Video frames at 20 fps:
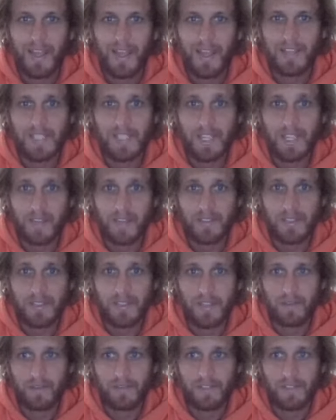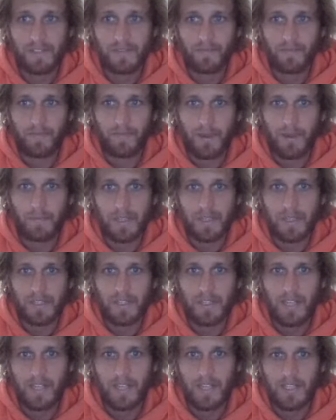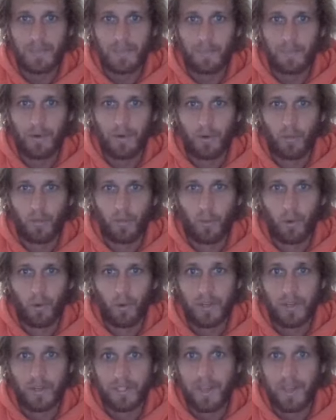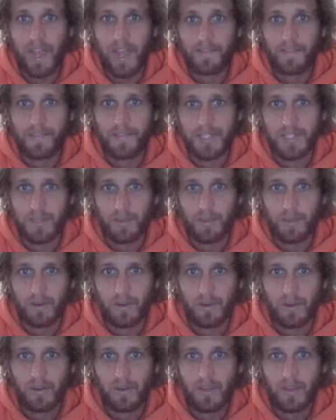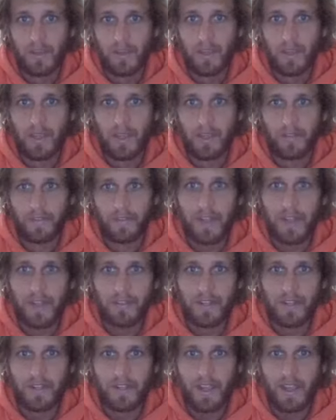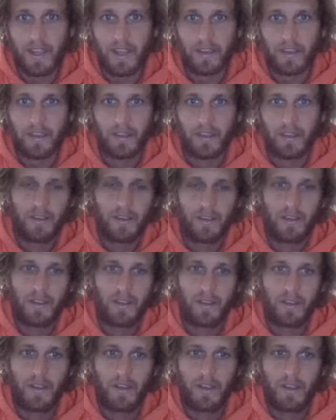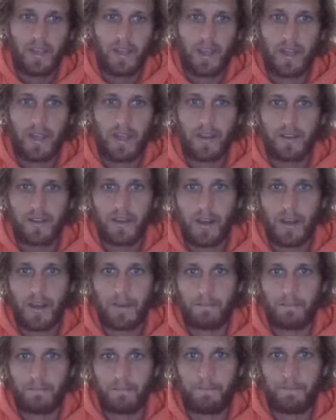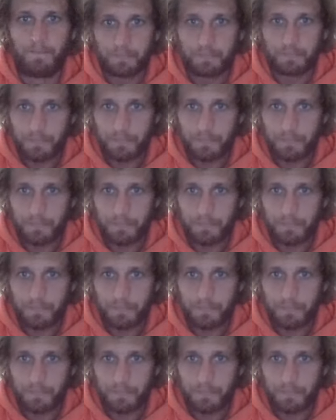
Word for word: and so that that was very much the tech spirit war because I had the spirit and they had the tech, and um,